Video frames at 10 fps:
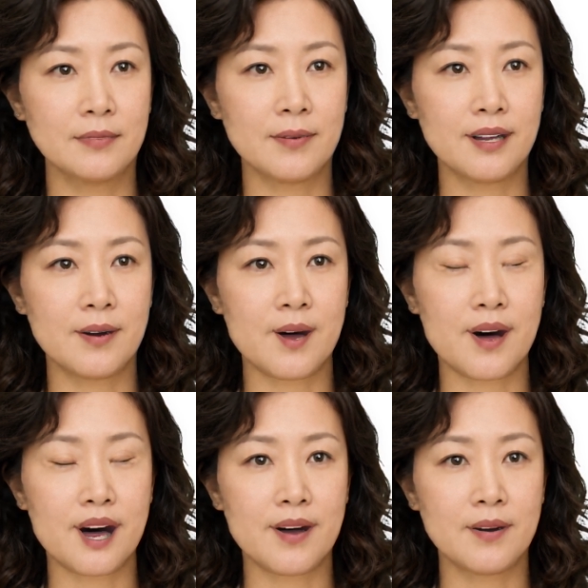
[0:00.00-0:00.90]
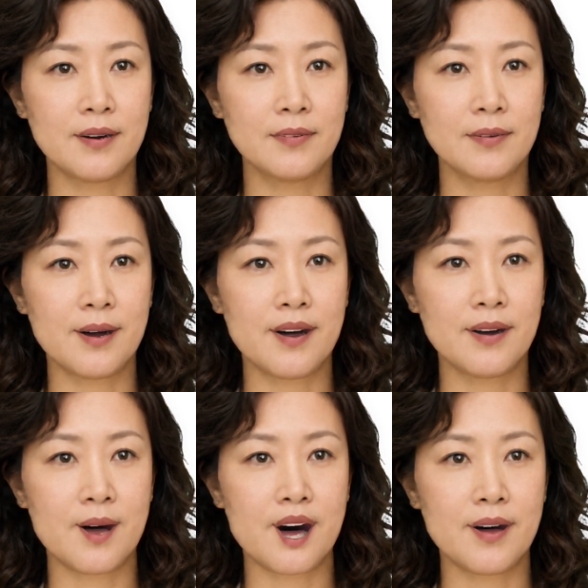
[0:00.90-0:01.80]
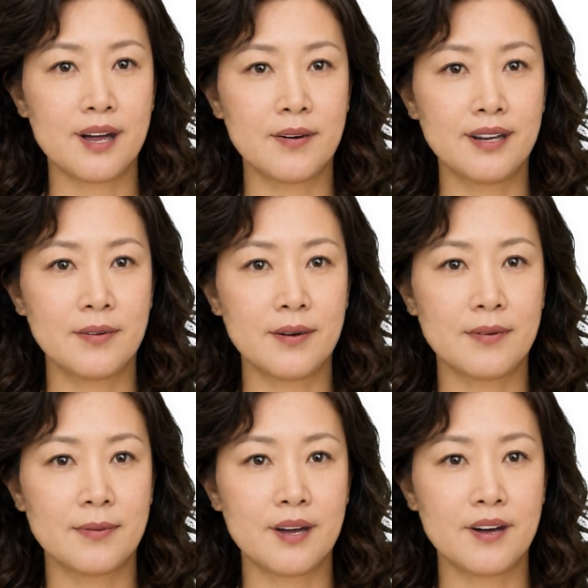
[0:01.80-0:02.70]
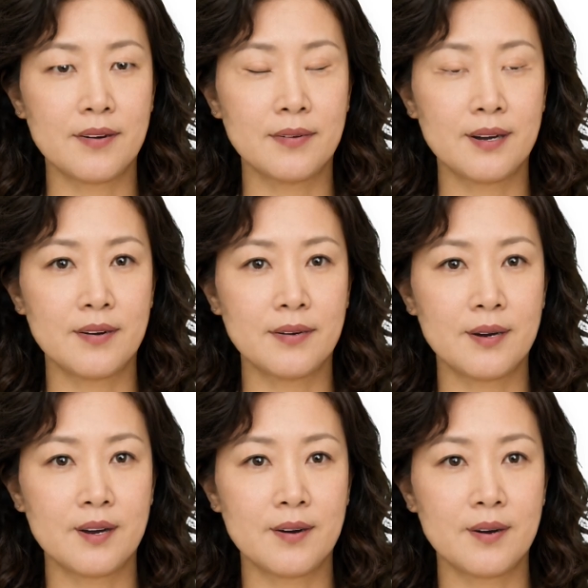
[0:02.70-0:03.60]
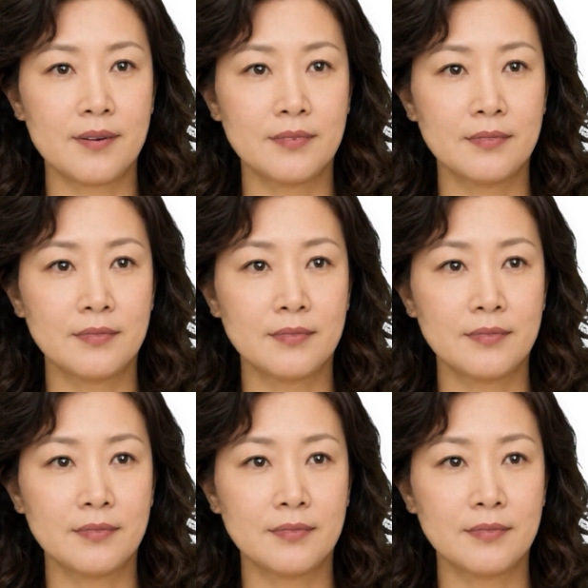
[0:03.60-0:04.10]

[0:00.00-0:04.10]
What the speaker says: It's coordination, and it quietly eats the part of the day you actually wanted.